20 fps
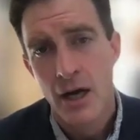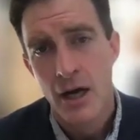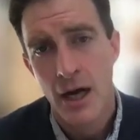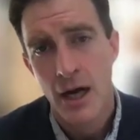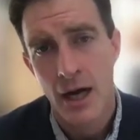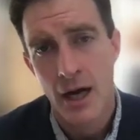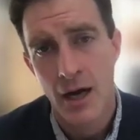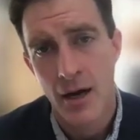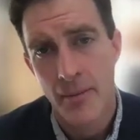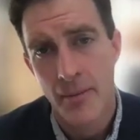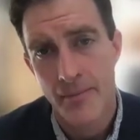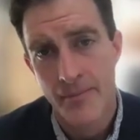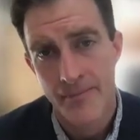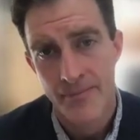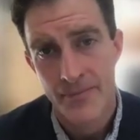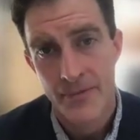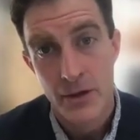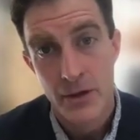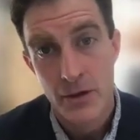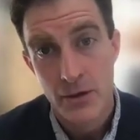
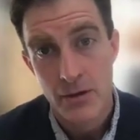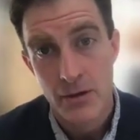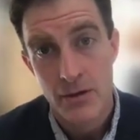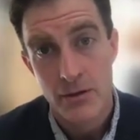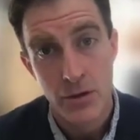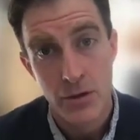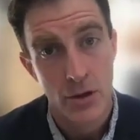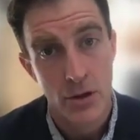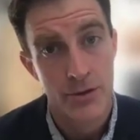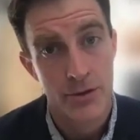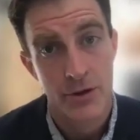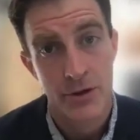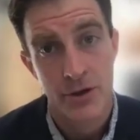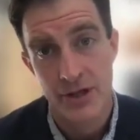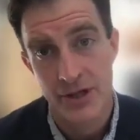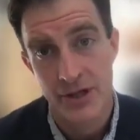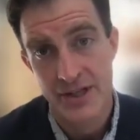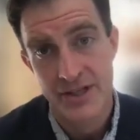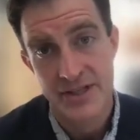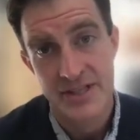
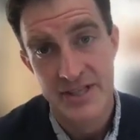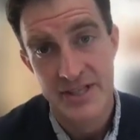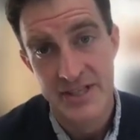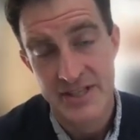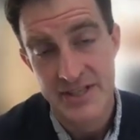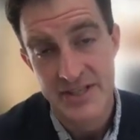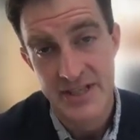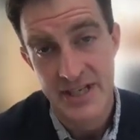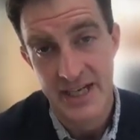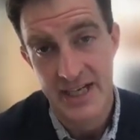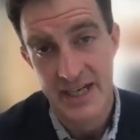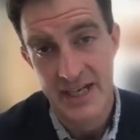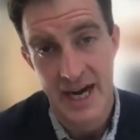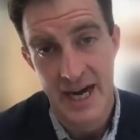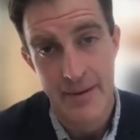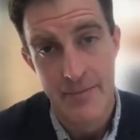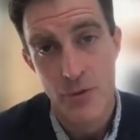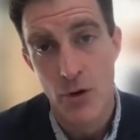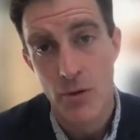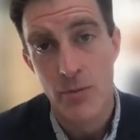clonal and this is
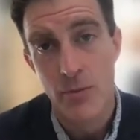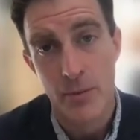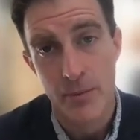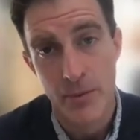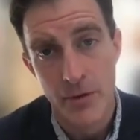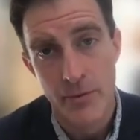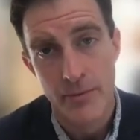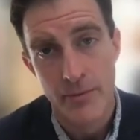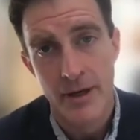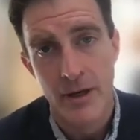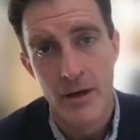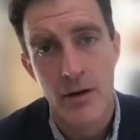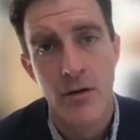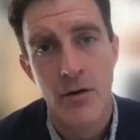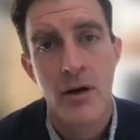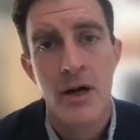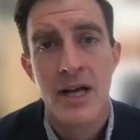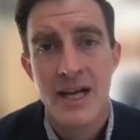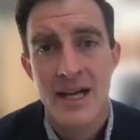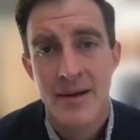abnormal bone
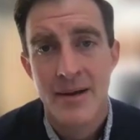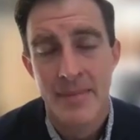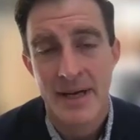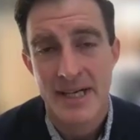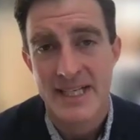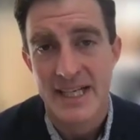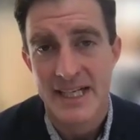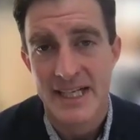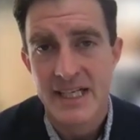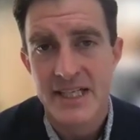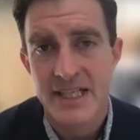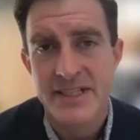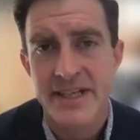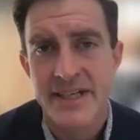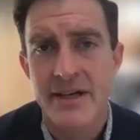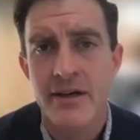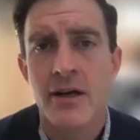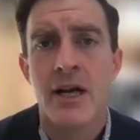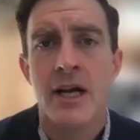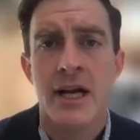marrow, makes that
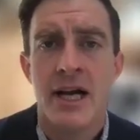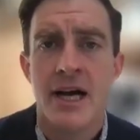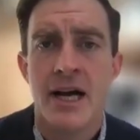easier.